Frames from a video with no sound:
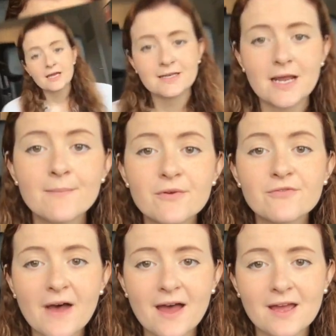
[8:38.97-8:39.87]
Number
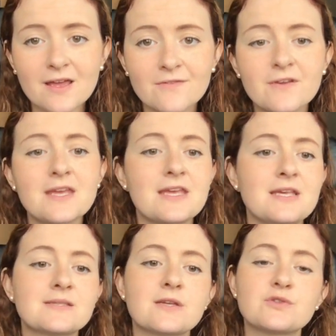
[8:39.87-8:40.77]
5
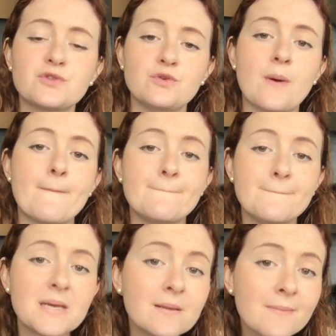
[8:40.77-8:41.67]
is to
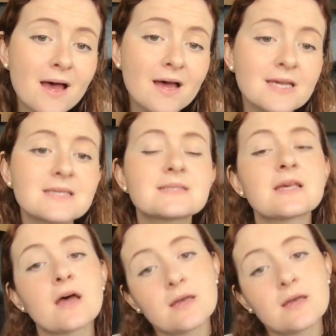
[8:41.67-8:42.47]
minimize